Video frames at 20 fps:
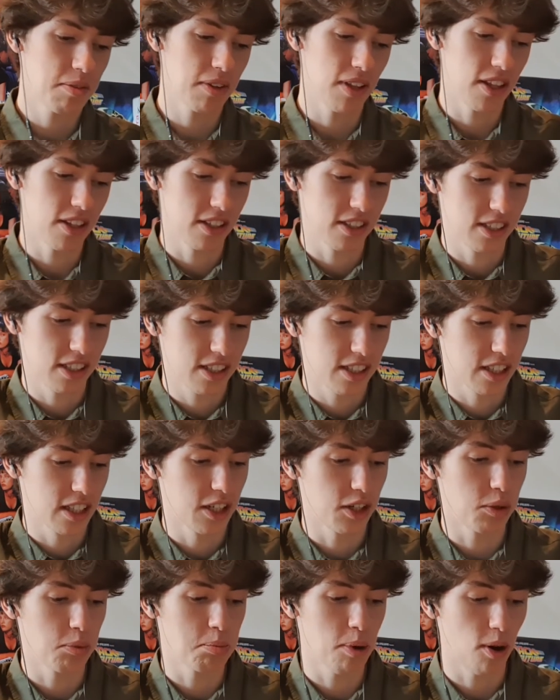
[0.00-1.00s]
then there's this
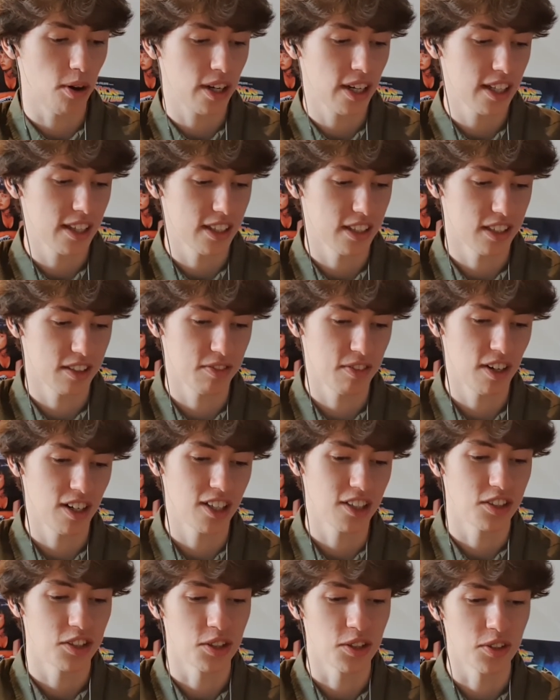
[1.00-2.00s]
little pocket that's very
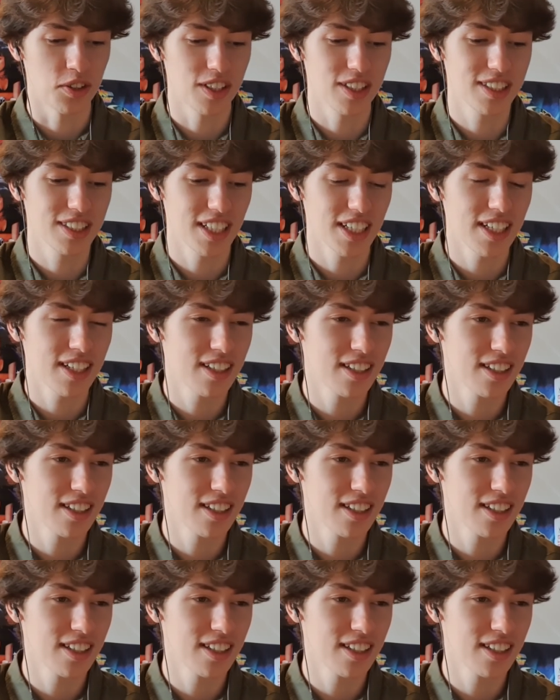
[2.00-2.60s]
touristy.